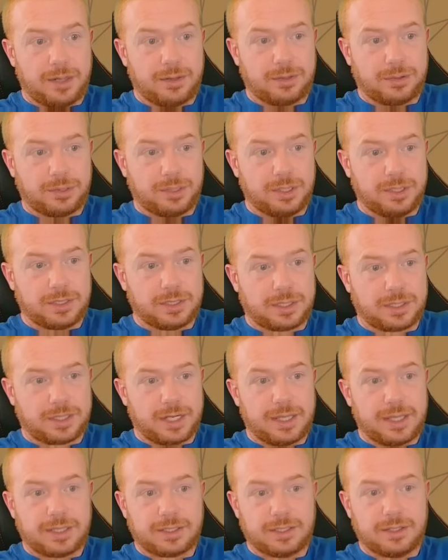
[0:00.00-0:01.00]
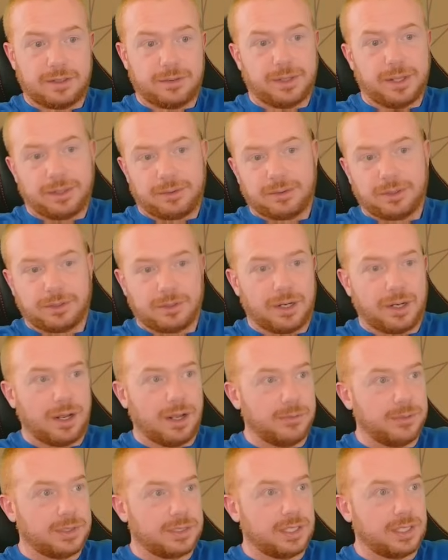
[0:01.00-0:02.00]
another 36k. That's an, like they're
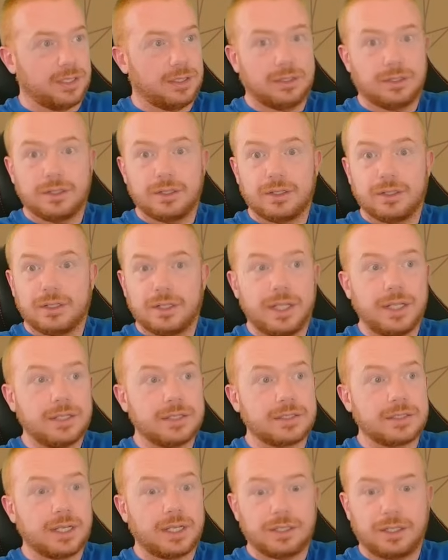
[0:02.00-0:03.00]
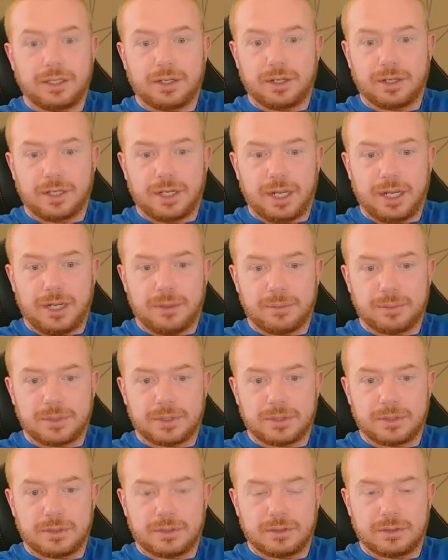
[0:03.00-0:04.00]
obviously insanely good
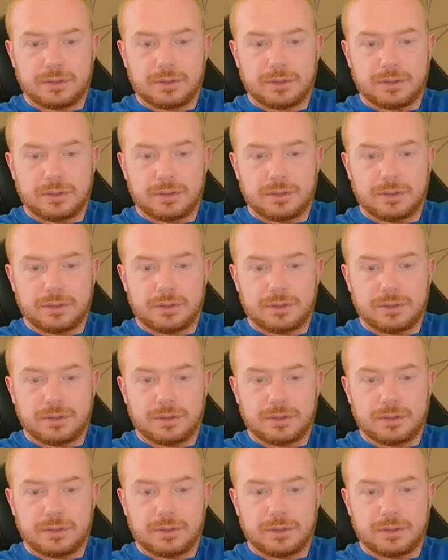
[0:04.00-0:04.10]
games.